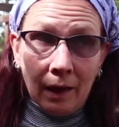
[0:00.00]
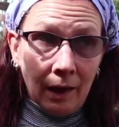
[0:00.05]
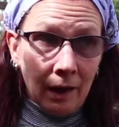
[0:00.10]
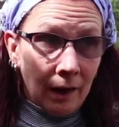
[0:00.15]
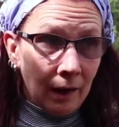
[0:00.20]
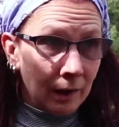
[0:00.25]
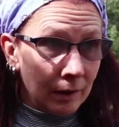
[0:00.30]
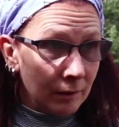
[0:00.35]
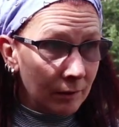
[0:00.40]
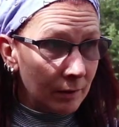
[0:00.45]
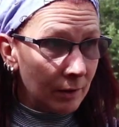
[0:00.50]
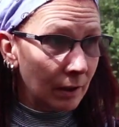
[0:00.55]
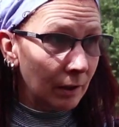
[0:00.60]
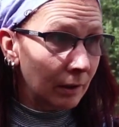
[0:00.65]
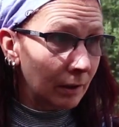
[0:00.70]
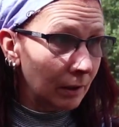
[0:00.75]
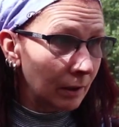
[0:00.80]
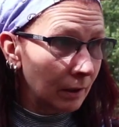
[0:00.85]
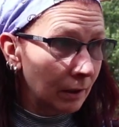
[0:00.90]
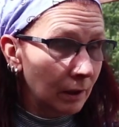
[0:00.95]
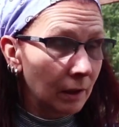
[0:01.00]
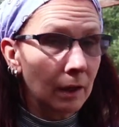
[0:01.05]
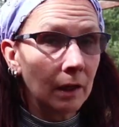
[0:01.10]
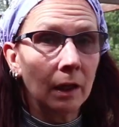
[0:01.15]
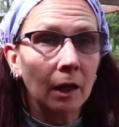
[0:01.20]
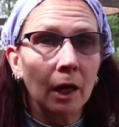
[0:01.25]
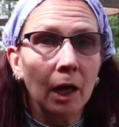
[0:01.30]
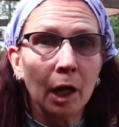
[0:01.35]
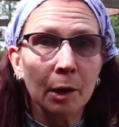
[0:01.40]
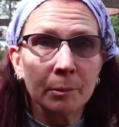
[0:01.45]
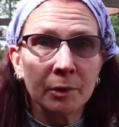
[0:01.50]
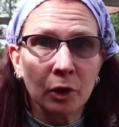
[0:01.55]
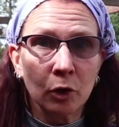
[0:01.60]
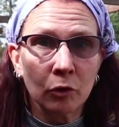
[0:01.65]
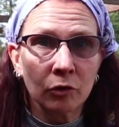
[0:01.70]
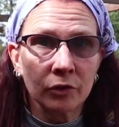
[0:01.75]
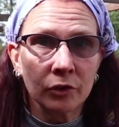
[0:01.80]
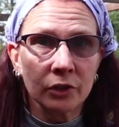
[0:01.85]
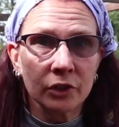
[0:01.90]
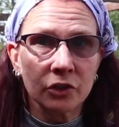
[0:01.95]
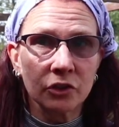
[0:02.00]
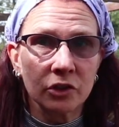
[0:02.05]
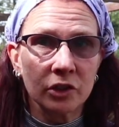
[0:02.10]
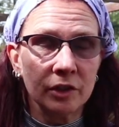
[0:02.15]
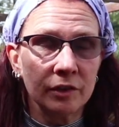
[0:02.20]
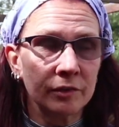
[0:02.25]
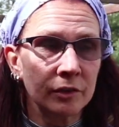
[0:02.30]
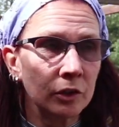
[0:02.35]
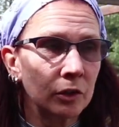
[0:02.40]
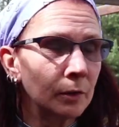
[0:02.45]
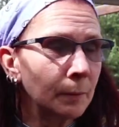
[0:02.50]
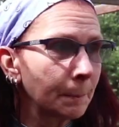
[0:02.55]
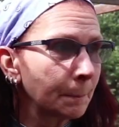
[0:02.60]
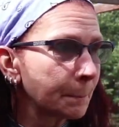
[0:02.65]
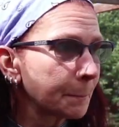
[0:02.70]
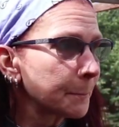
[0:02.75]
And I'm an overachiever.